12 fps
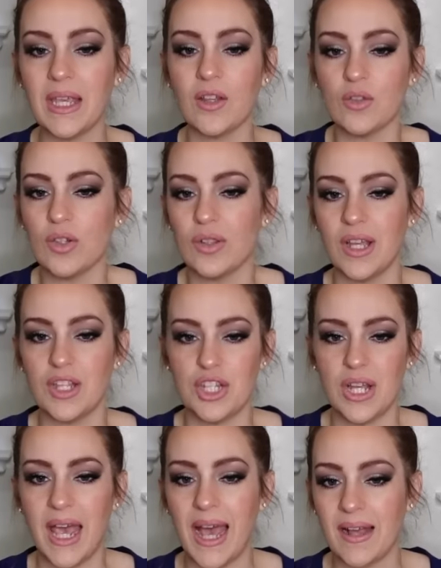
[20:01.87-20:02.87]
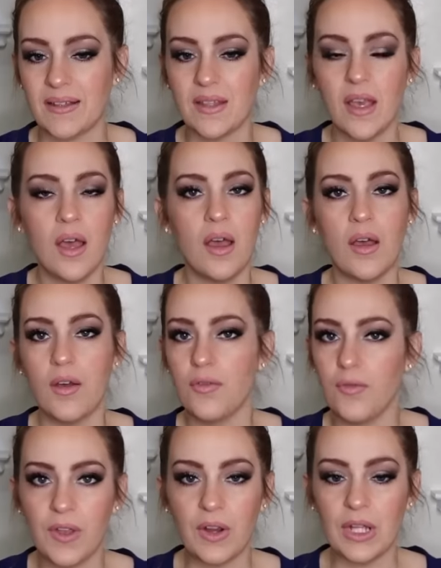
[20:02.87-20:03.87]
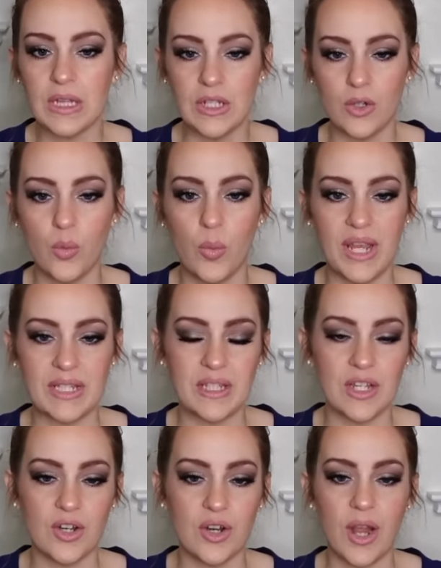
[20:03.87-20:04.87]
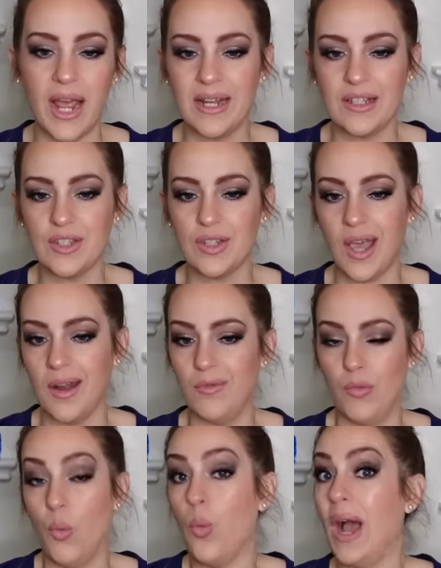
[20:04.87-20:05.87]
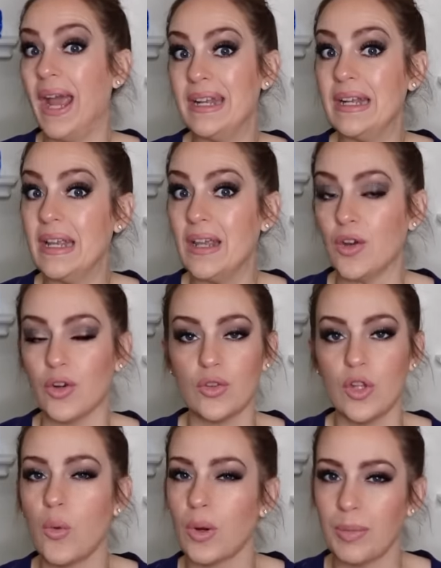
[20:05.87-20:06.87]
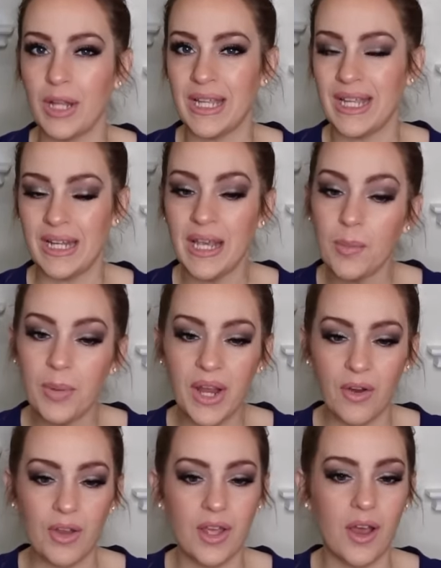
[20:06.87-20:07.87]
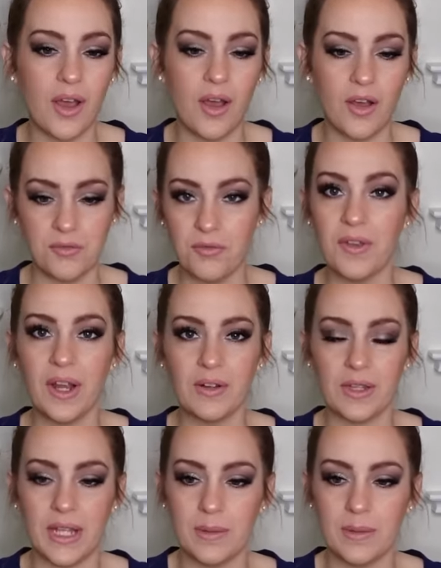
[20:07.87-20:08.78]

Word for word: it look like she has very little waist here and it's kind of widening her lower belly and hip area unfairly.